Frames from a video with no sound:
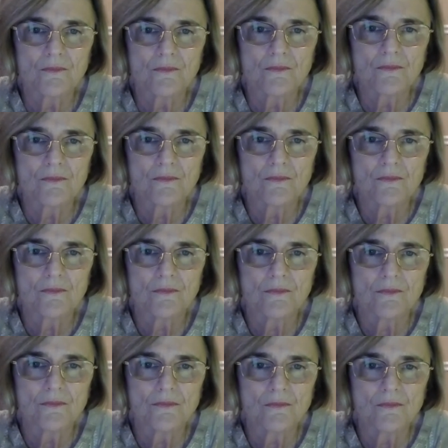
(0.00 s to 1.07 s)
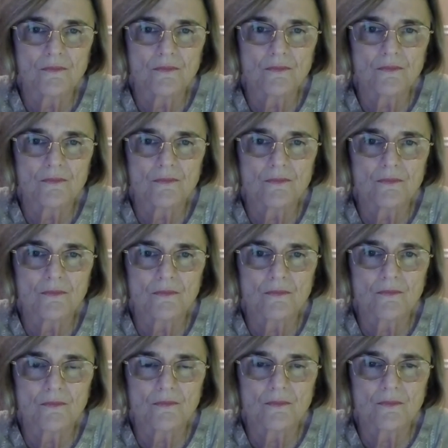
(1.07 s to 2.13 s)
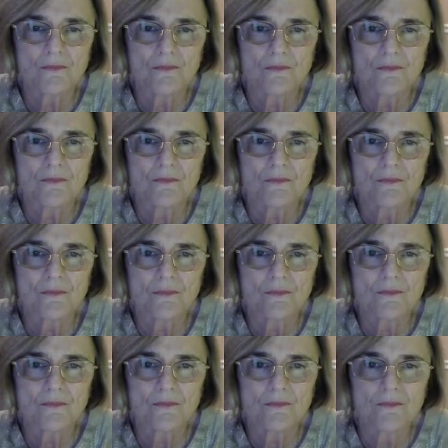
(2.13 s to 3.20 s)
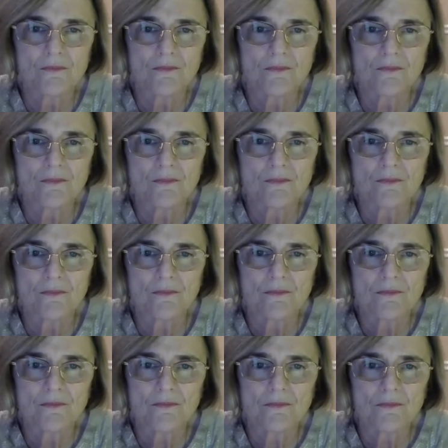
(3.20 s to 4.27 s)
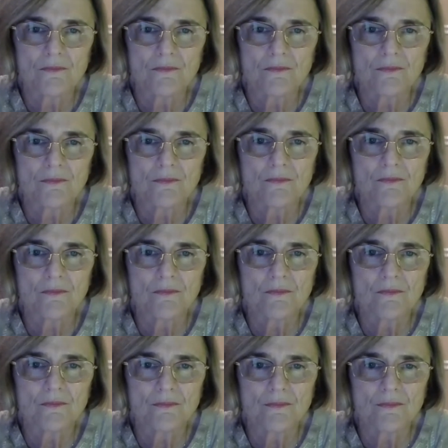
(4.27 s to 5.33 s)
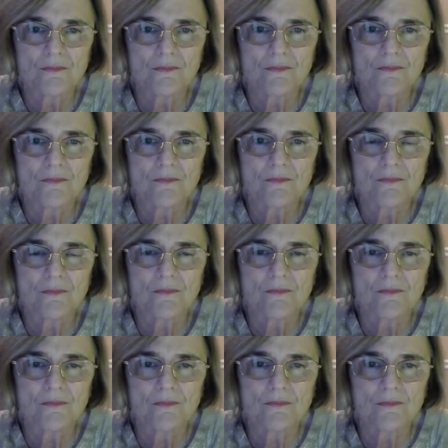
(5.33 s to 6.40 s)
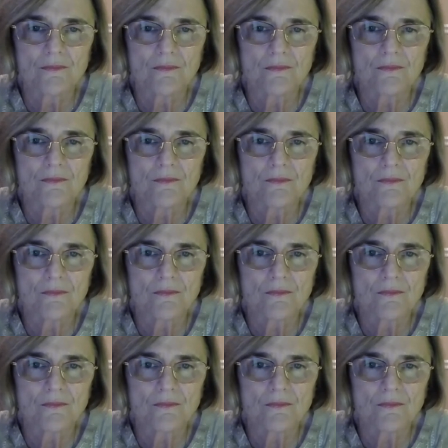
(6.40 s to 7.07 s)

[no speech]